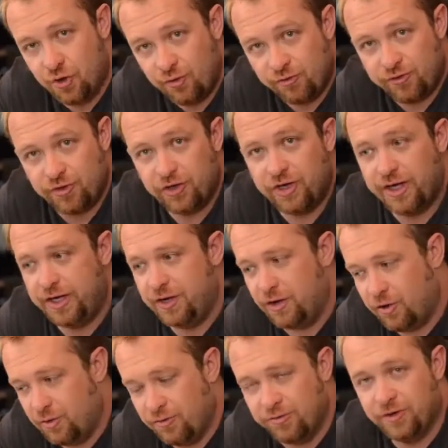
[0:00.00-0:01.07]
over and
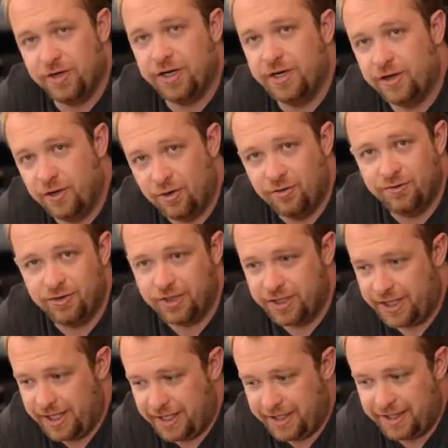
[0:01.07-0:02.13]
over and over
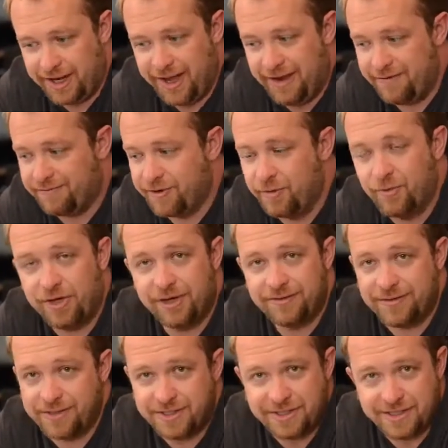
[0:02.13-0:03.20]
again, and every one
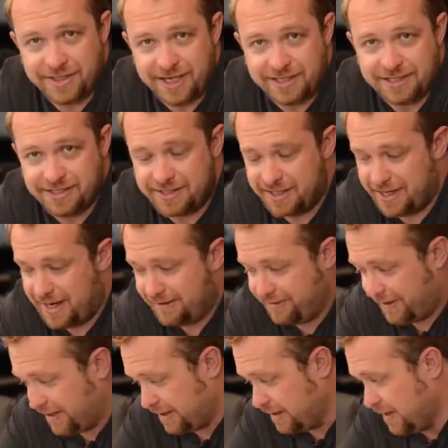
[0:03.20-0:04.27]
of the successes that I've
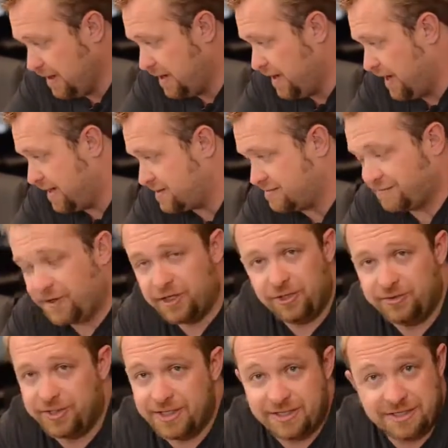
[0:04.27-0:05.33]
had has
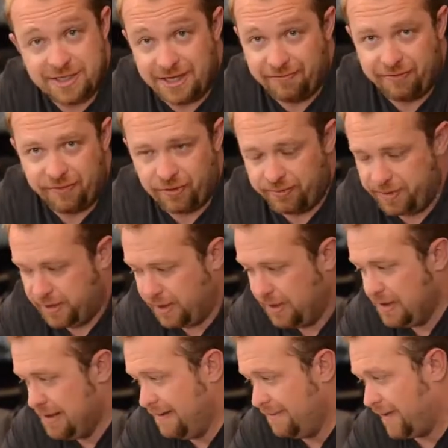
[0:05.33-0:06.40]
followed this same formula.
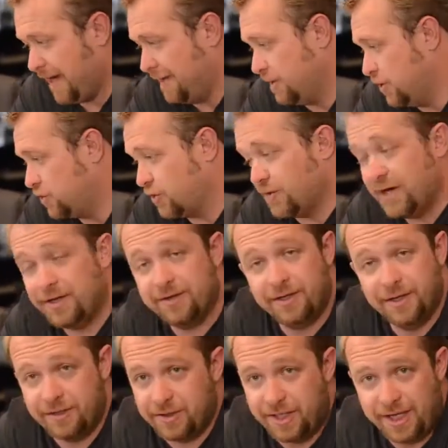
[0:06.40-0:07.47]
I looked around
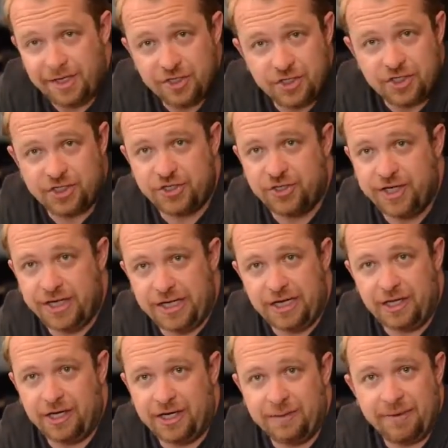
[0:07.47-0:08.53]
the industry at a
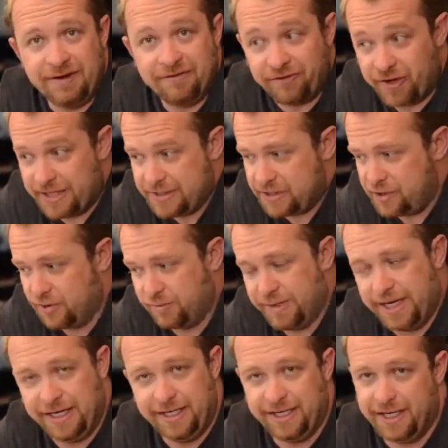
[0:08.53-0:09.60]
lot of my friends who are
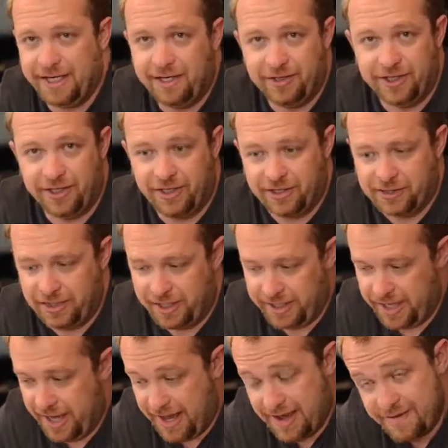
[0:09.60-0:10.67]
making a killing
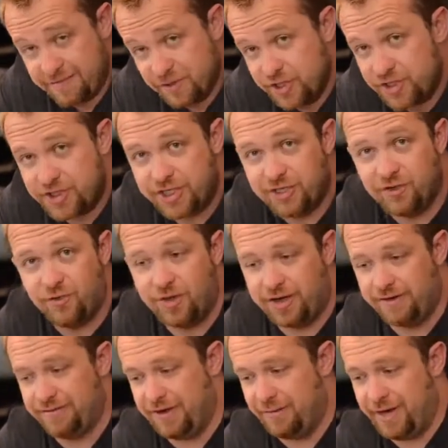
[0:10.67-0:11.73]
online. Every single one
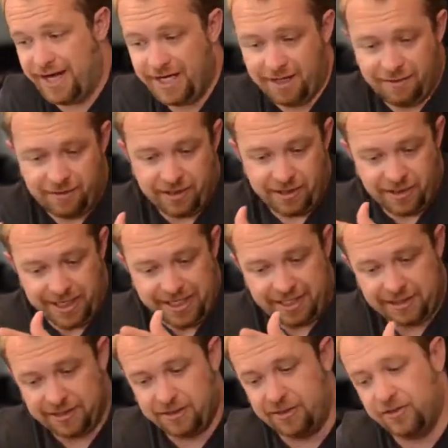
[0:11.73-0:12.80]
of them, I can
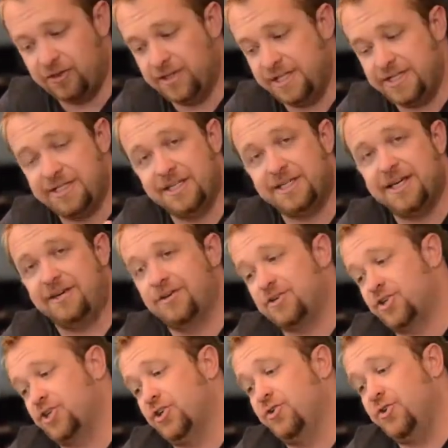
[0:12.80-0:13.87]
literally sit down and
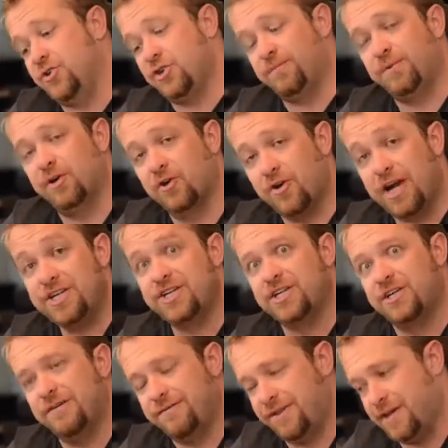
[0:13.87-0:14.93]
show you the
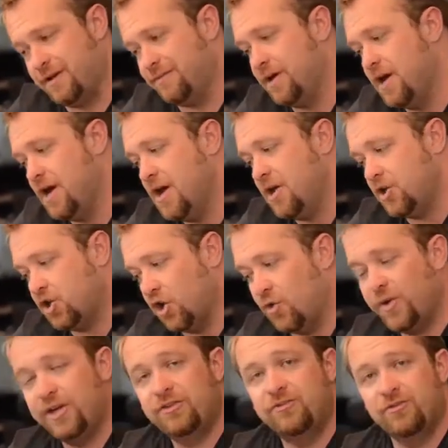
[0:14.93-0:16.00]
progression of them
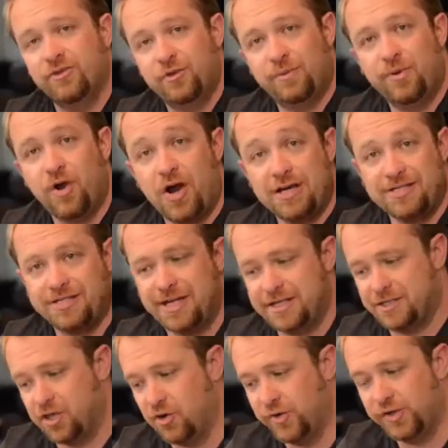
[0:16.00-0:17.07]
going through the
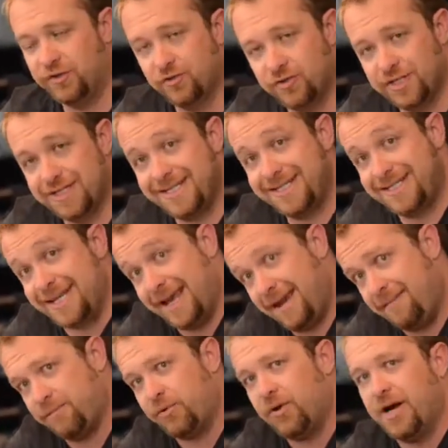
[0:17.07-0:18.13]
process, going through this
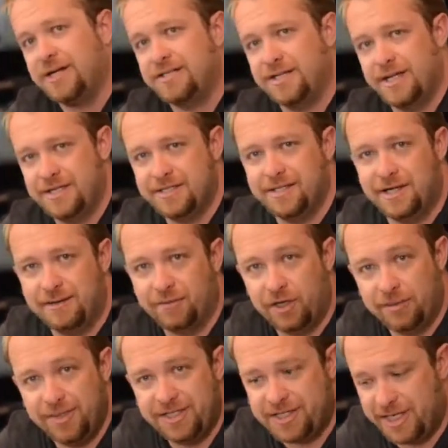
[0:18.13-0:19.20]
same process that I'm
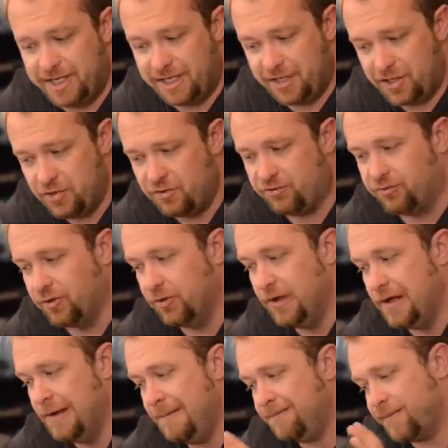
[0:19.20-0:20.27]
going to be taking you through.
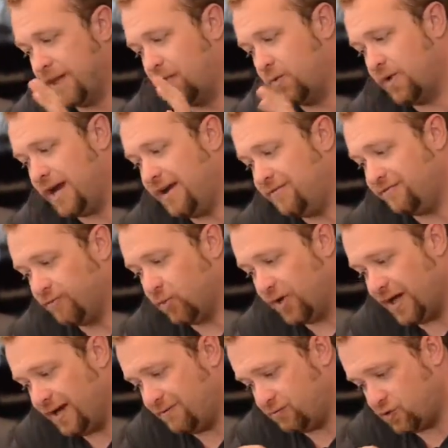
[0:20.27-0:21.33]
And what
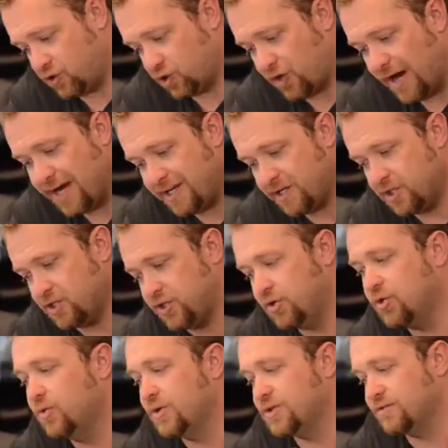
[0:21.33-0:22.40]
I tried to
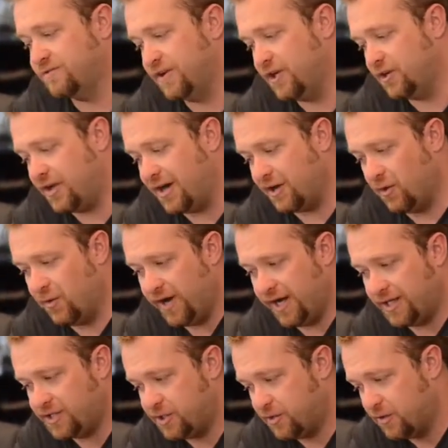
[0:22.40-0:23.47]
do was figure out a
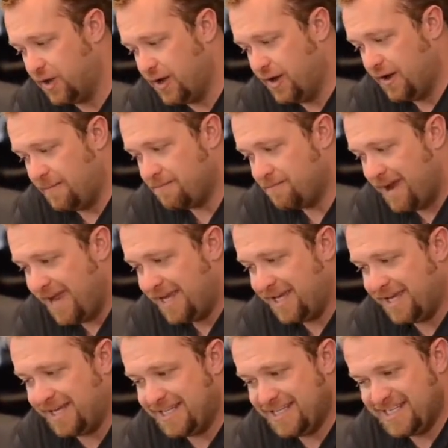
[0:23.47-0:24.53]
way to make
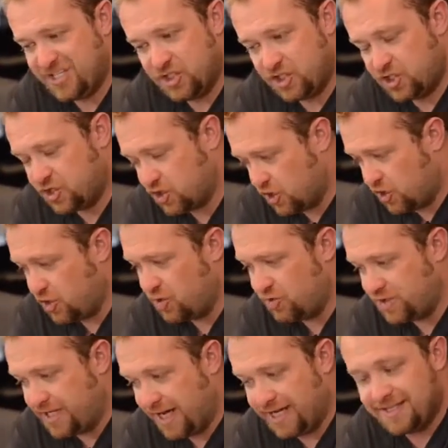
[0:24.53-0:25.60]
it
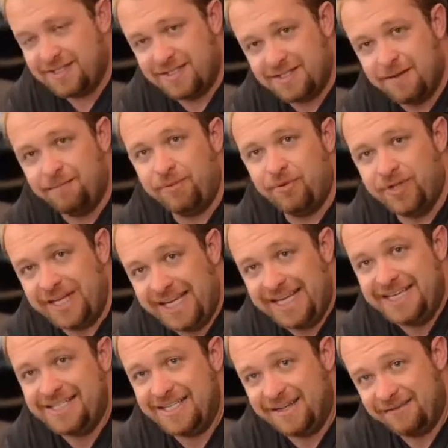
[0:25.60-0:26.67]
so dead simple and
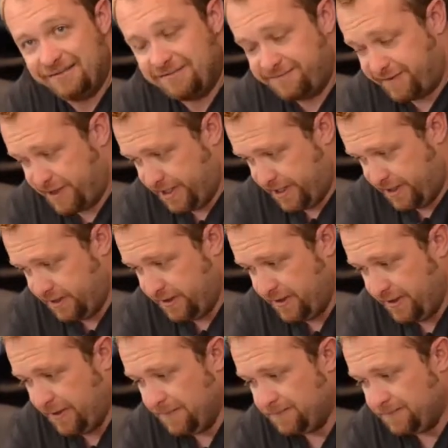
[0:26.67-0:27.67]
easy and fun